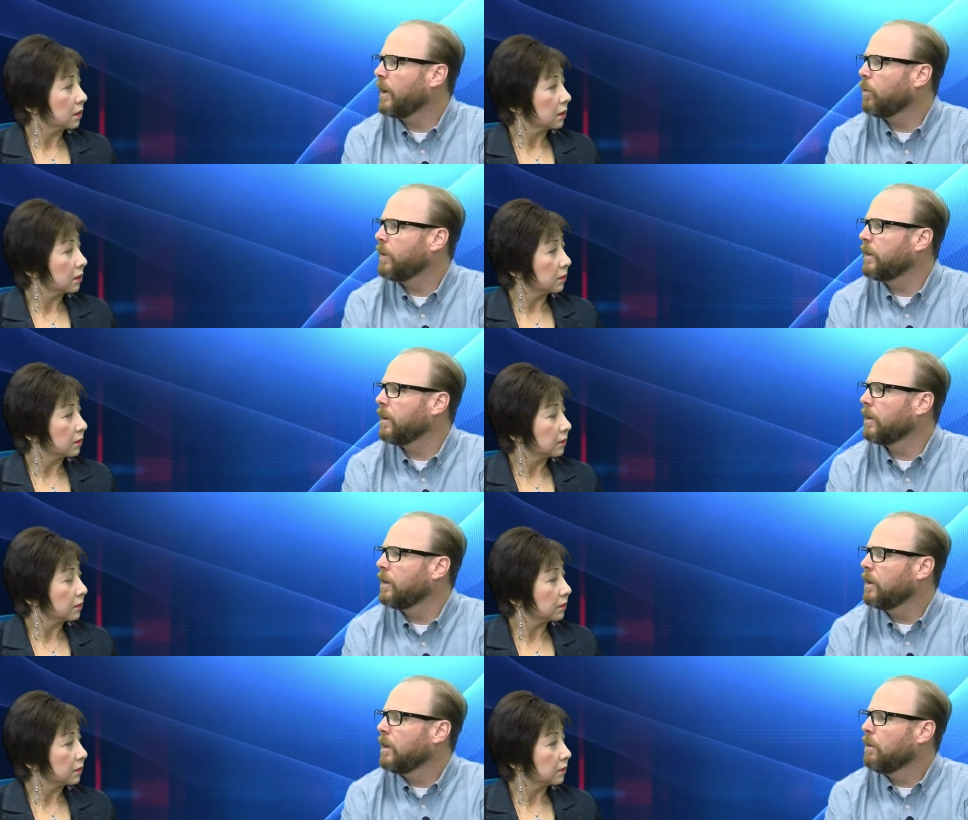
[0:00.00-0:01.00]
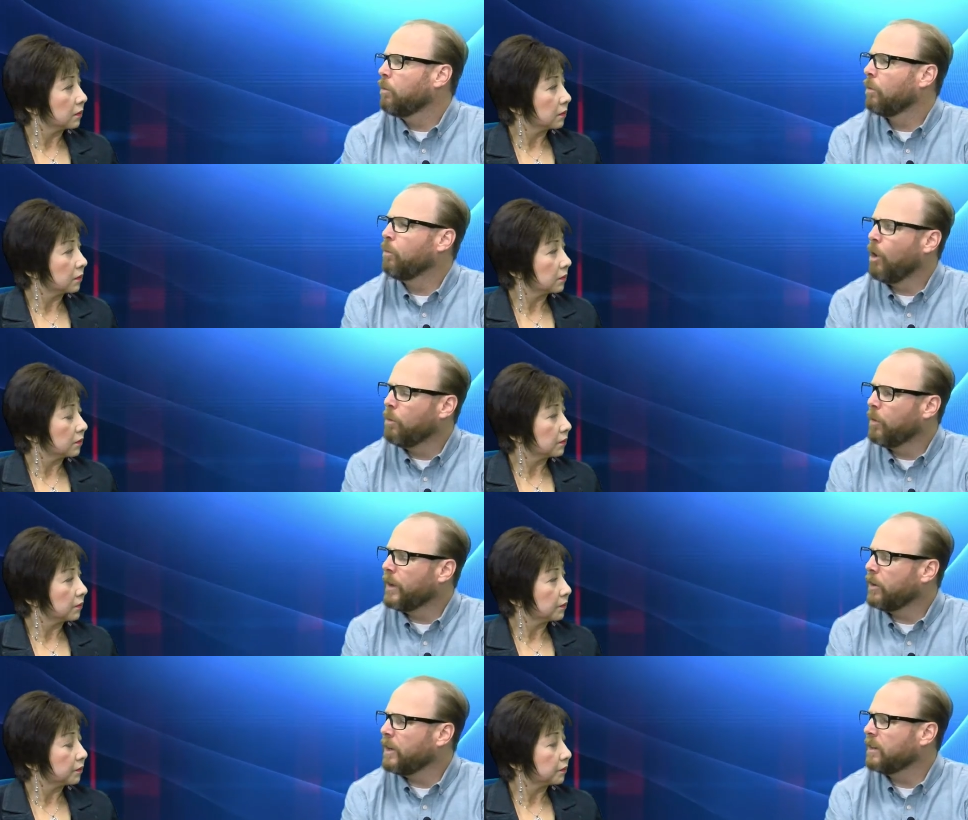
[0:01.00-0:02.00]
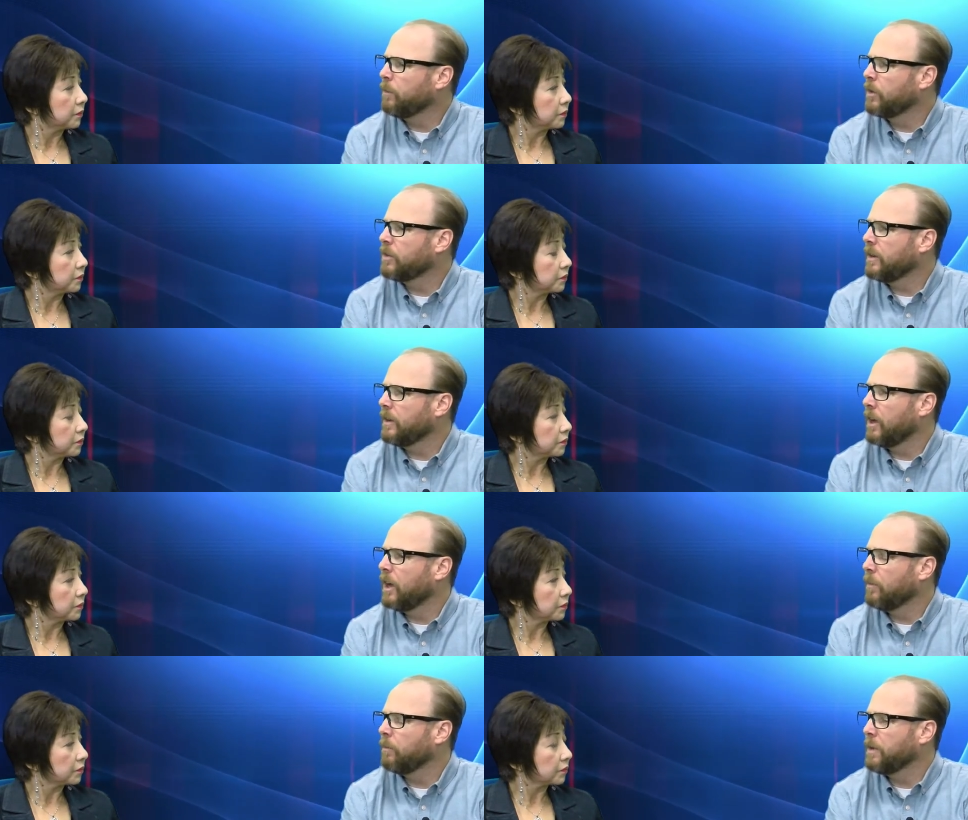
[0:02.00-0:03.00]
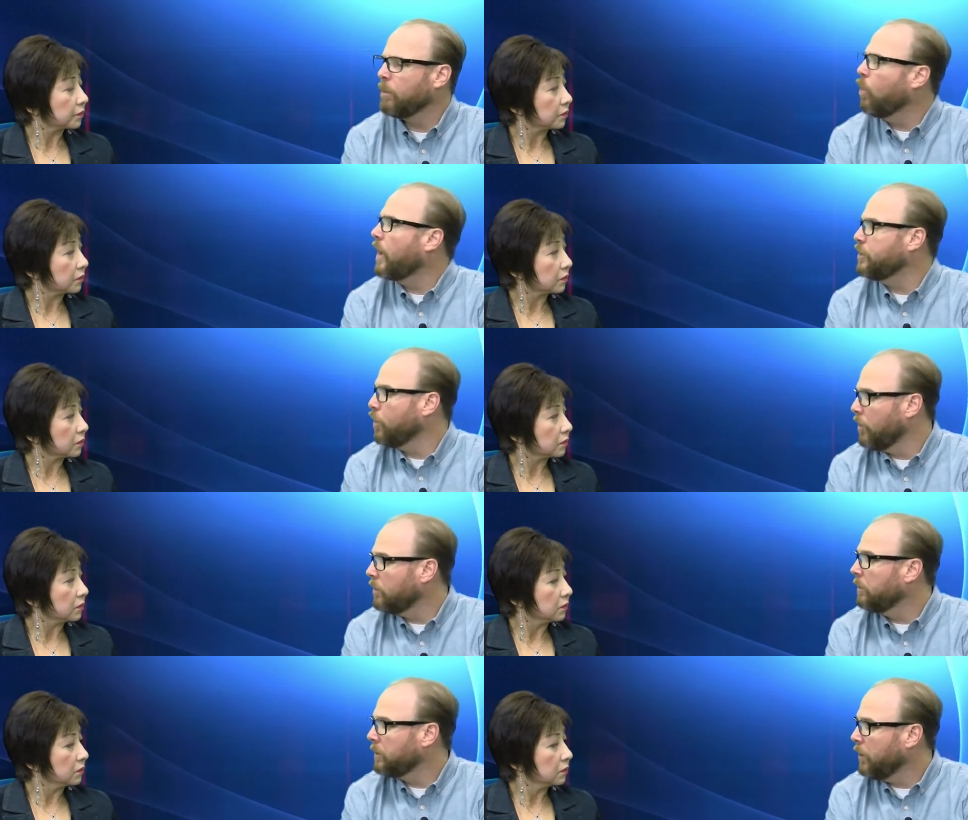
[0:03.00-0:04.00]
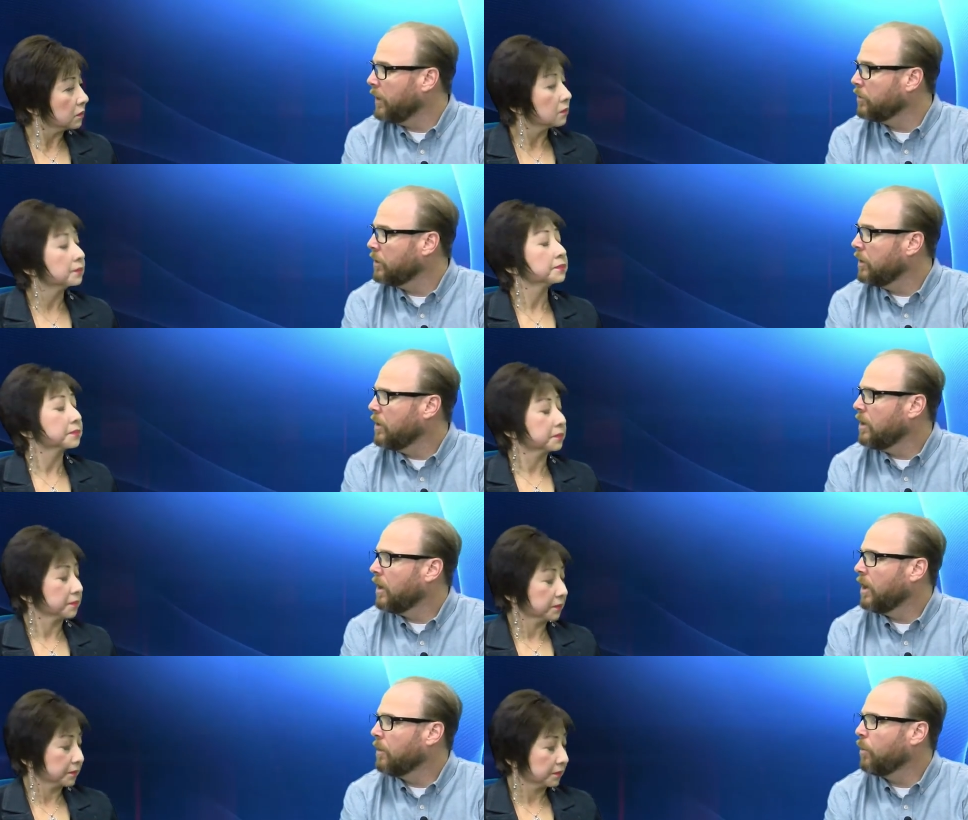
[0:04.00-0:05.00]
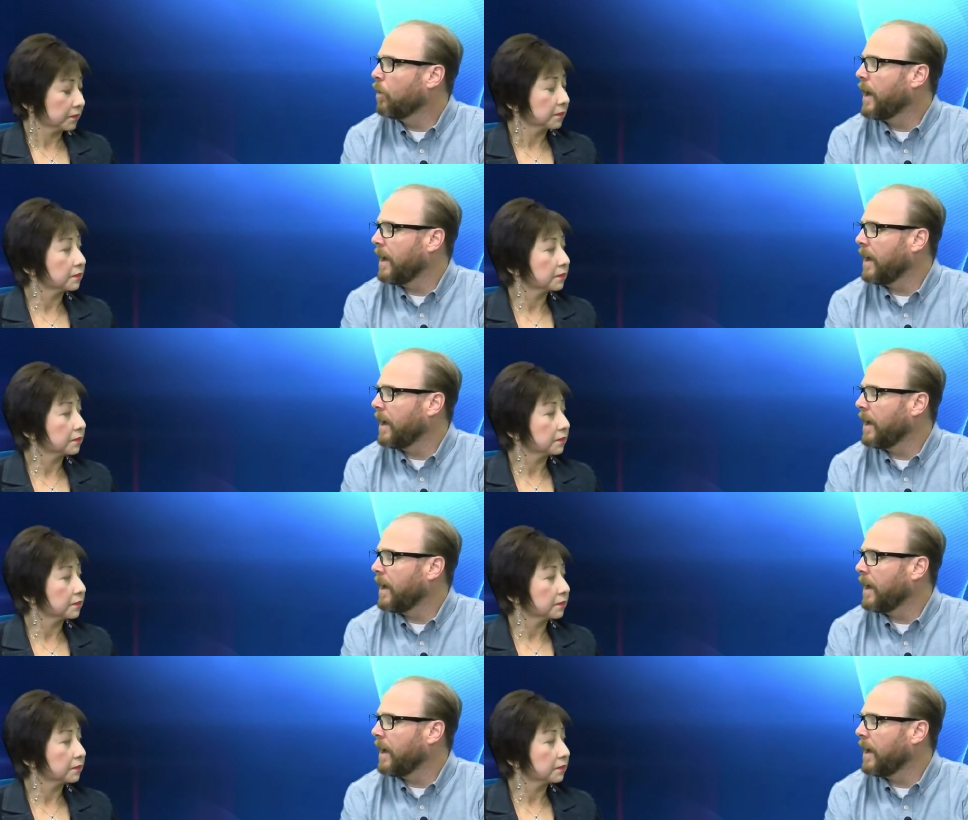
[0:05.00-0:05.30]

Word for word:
Speaker 1: like when they're more mobile, they don't need as much um, people watching over them as much. Uh, more